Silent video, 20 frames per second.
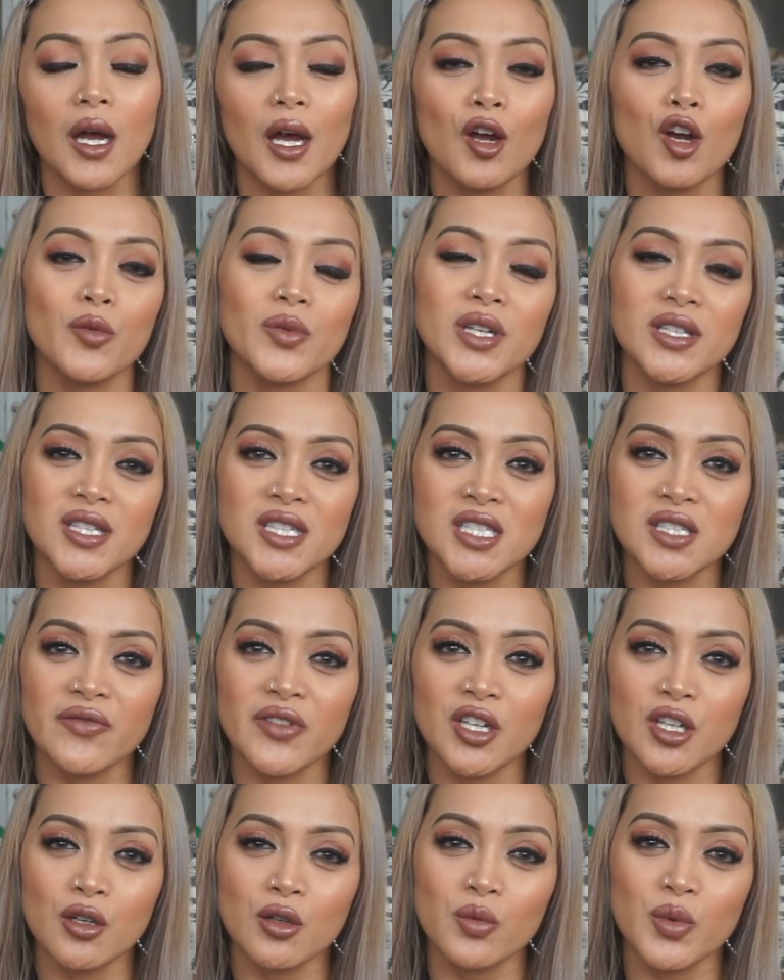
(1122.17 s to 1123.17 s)
I hope that this
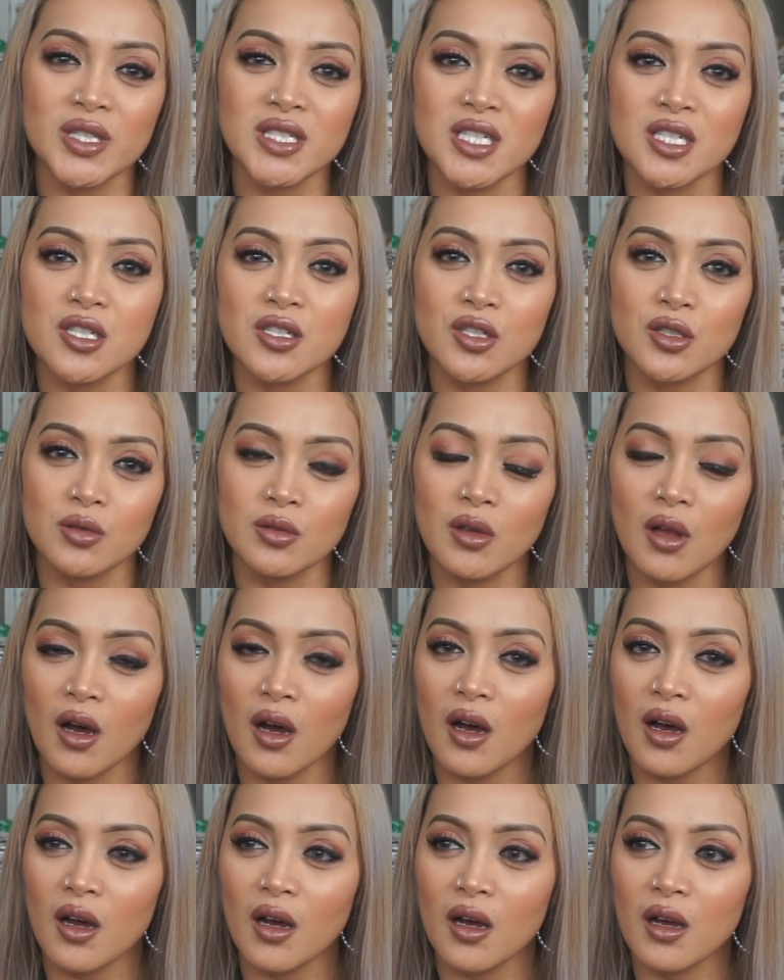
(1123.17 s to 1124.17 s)
video wasn't too
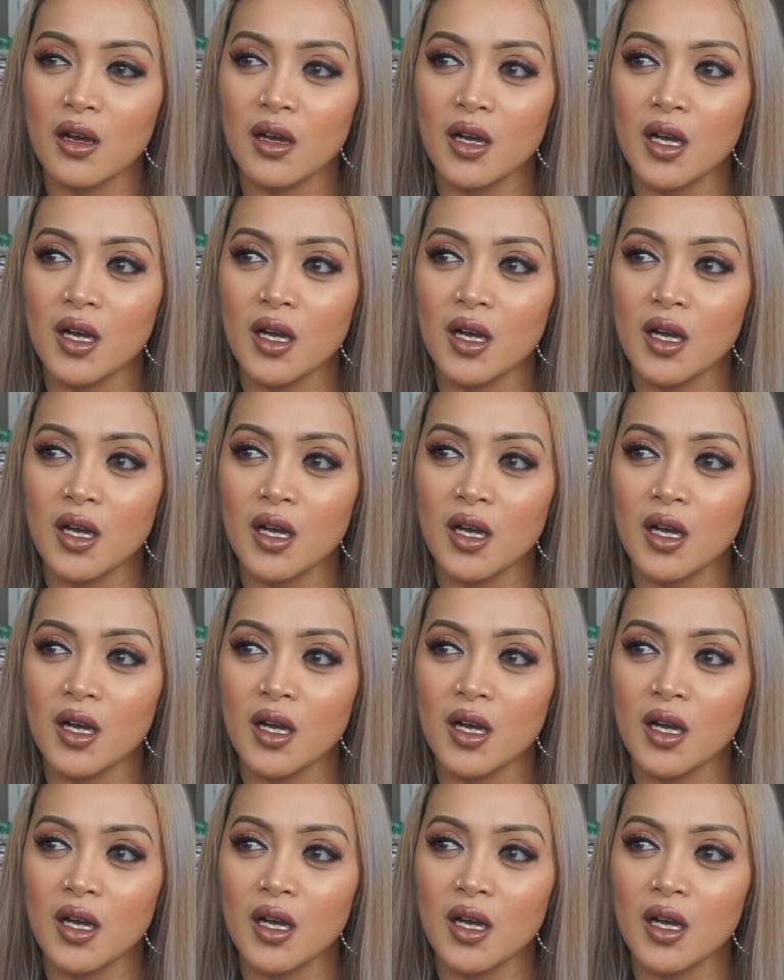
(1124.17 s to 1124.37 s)
long.